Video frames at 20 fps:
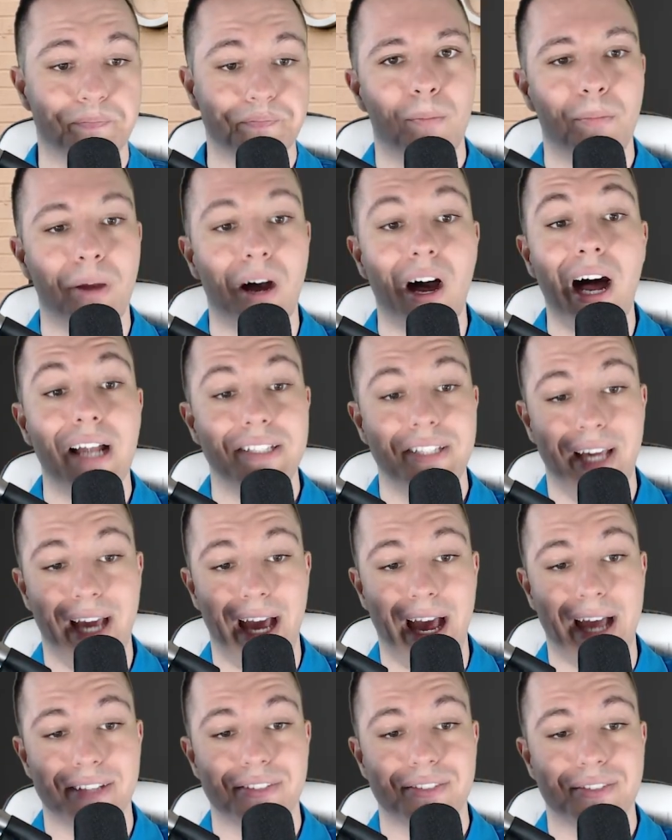
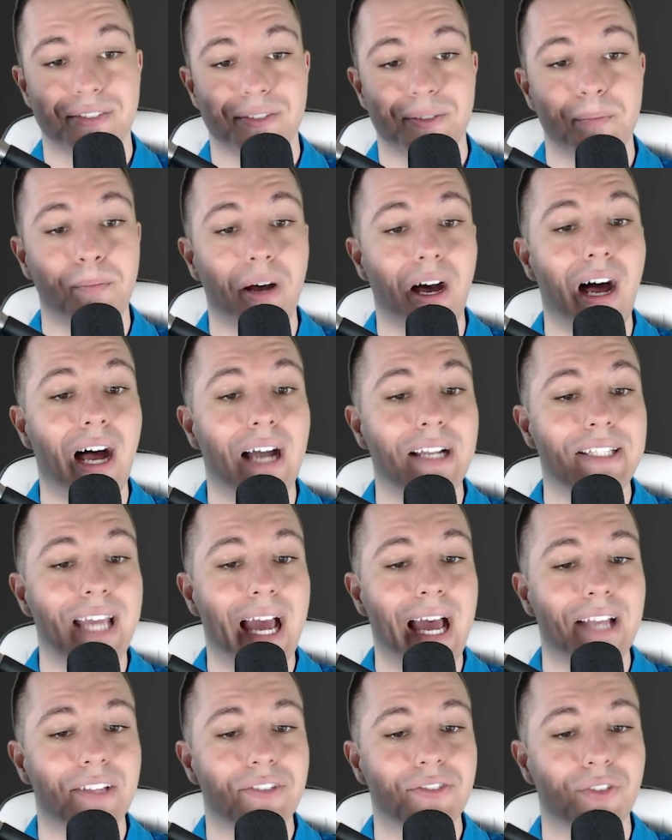Podcasts.
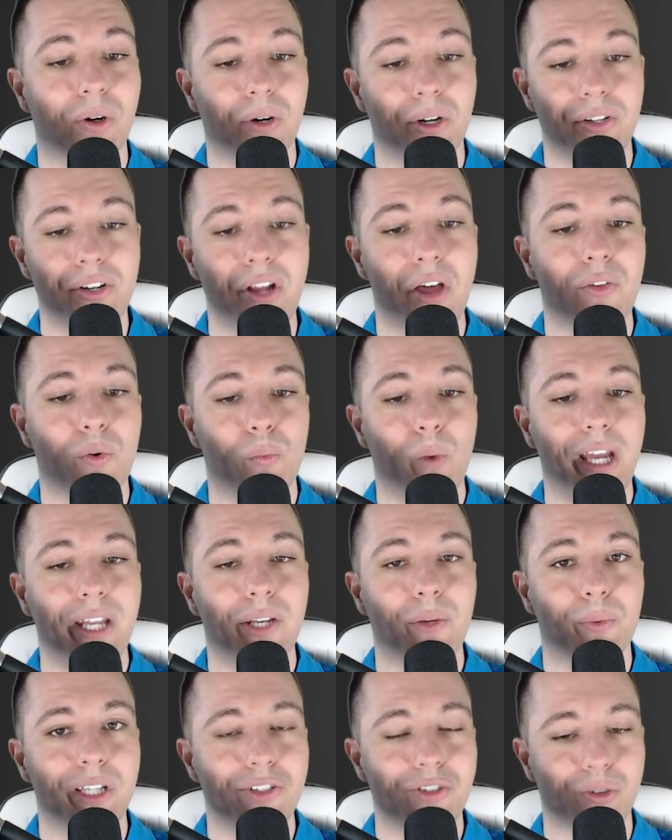Podcasts are another way to
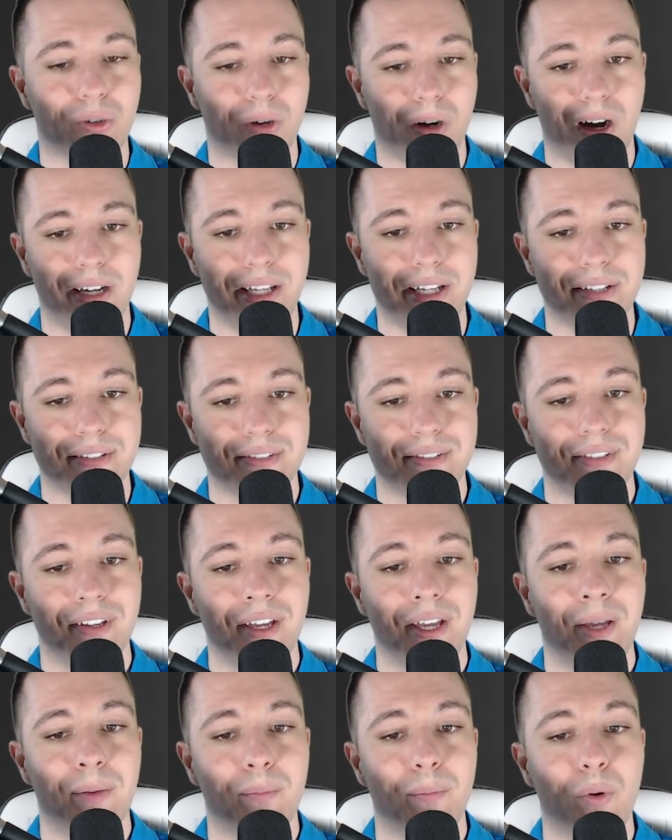reach your audience.
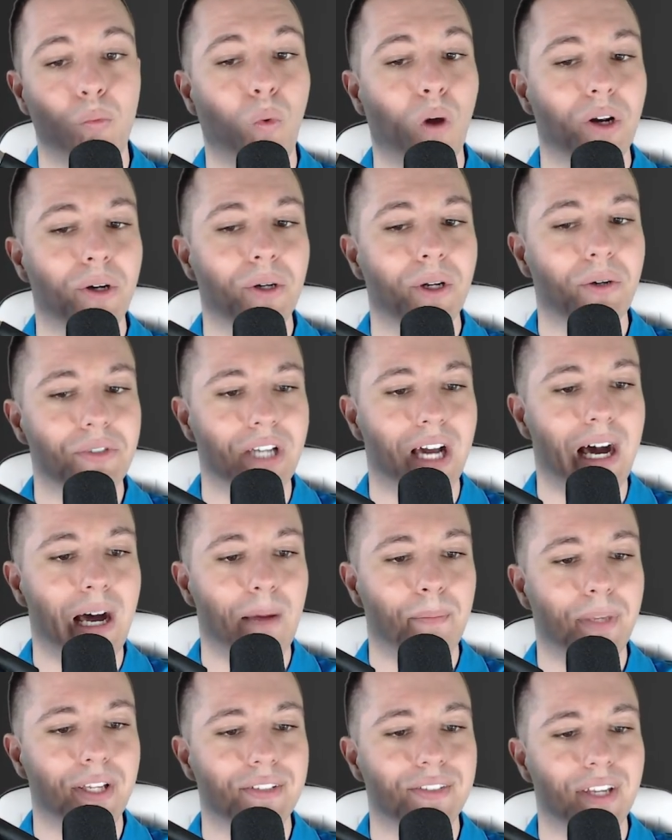But what are your
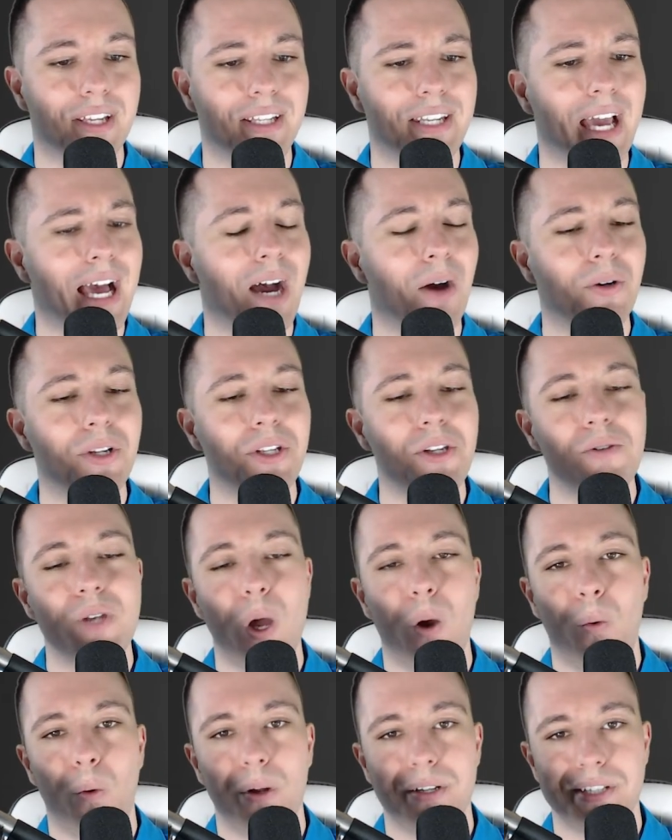topics and how do you
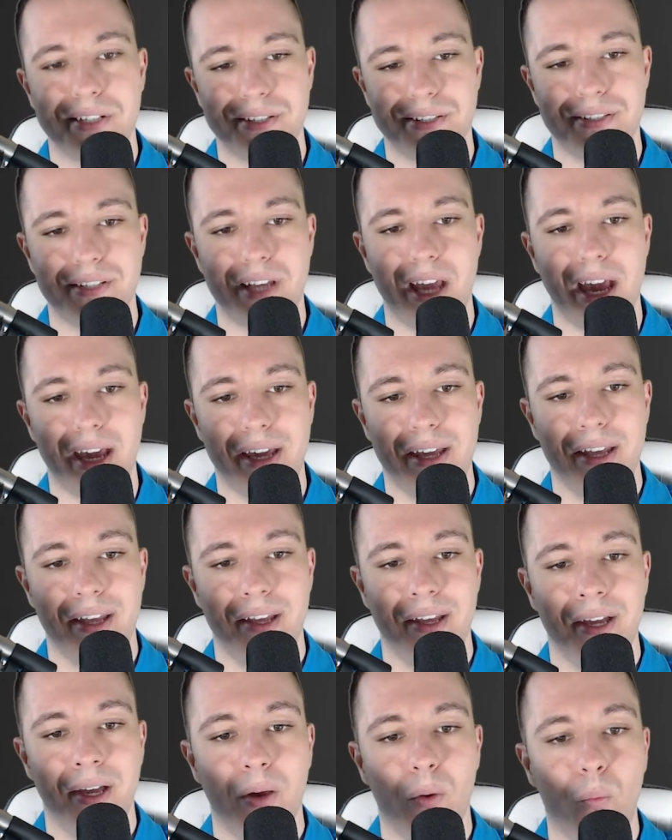know what to say?
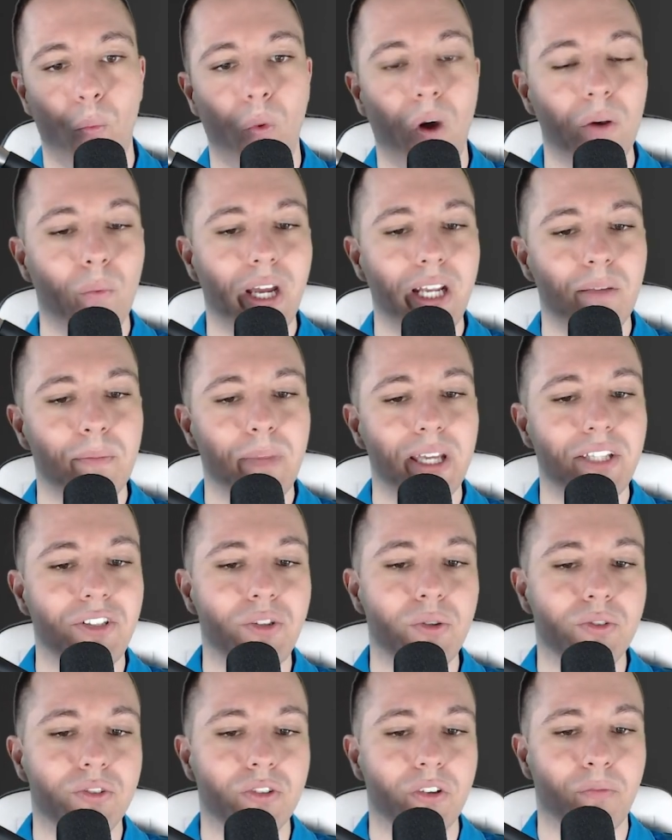One way to make
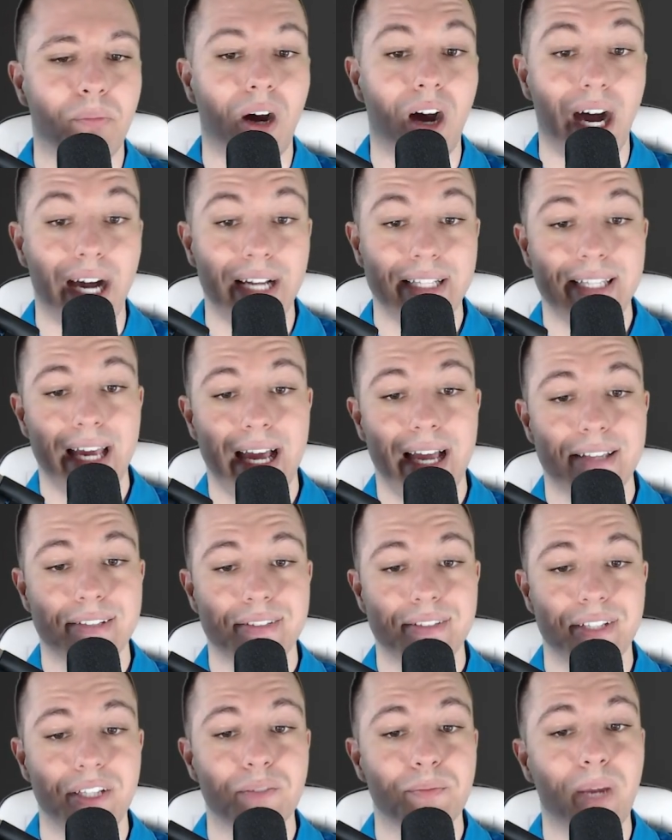use of podcasts
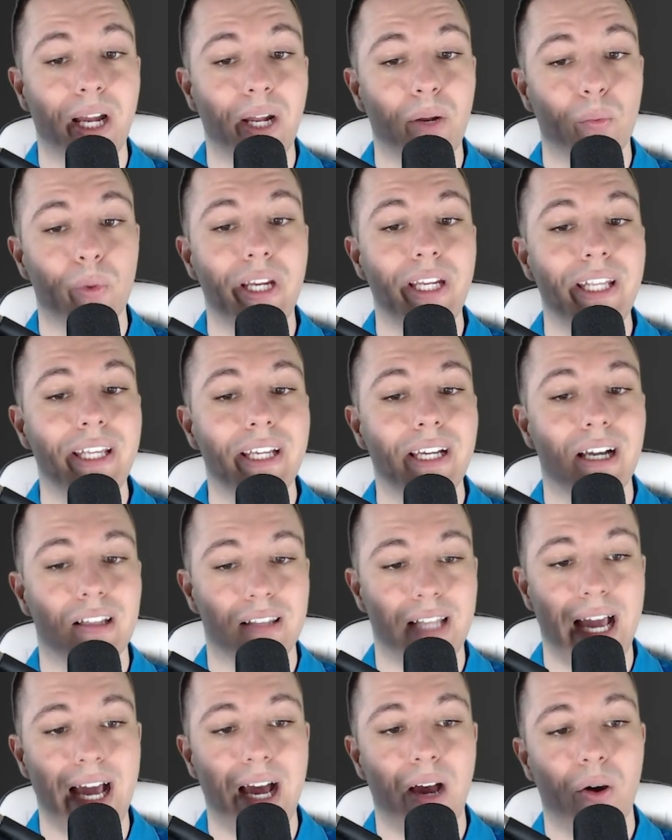is by reading
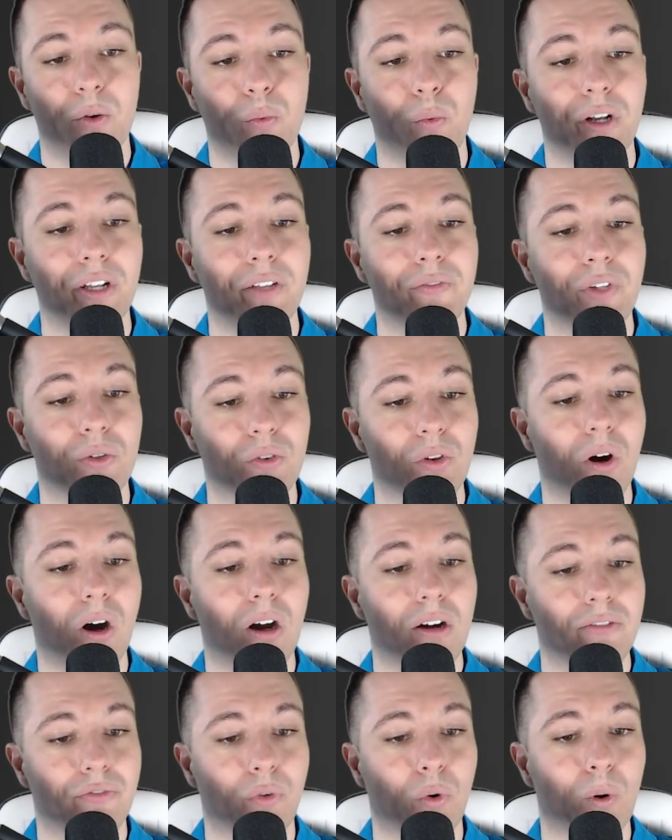aloud one of your
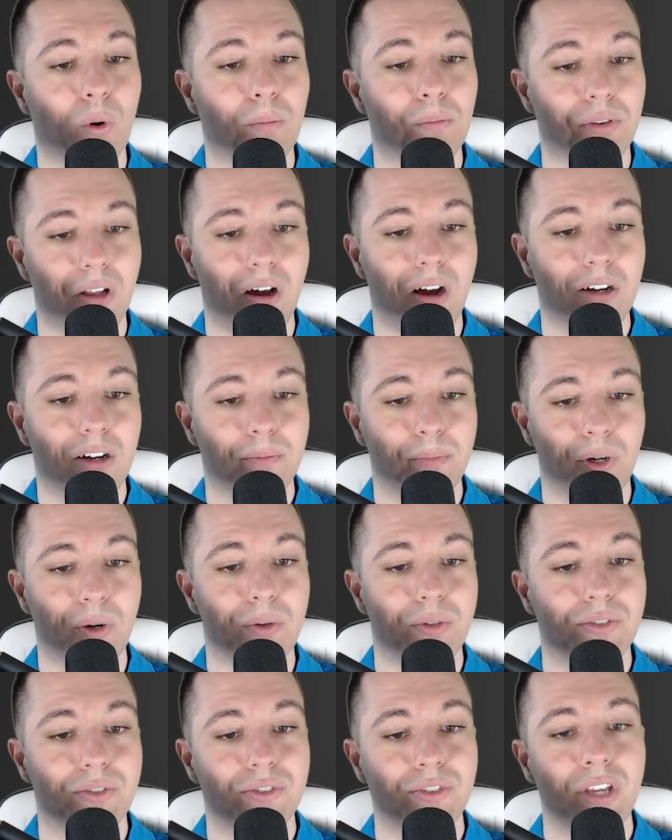long-form blog
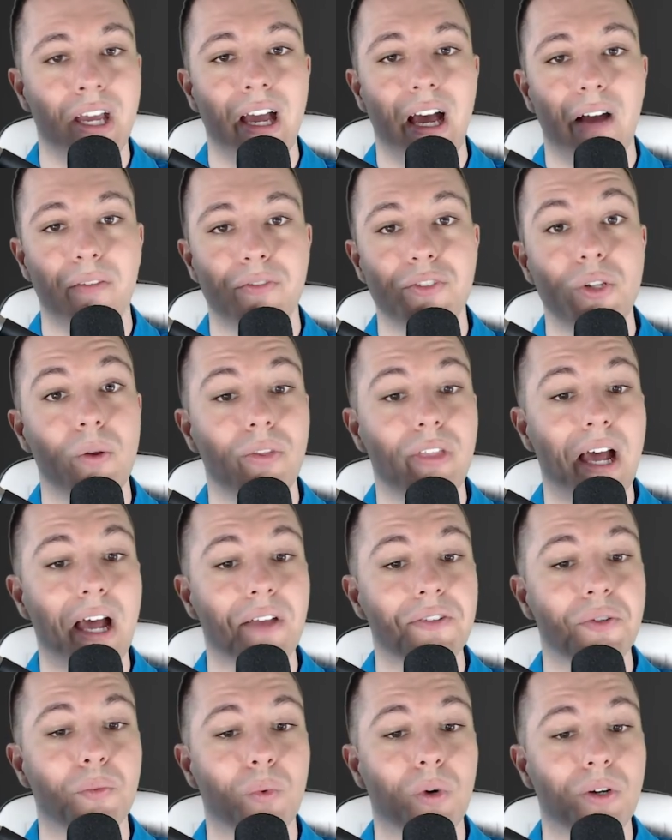posts of
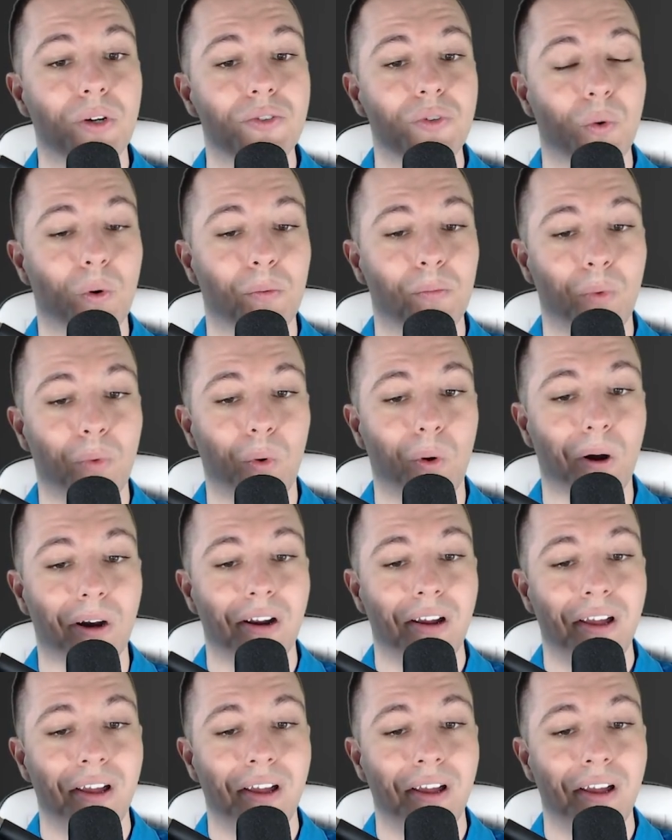2,000 words or more.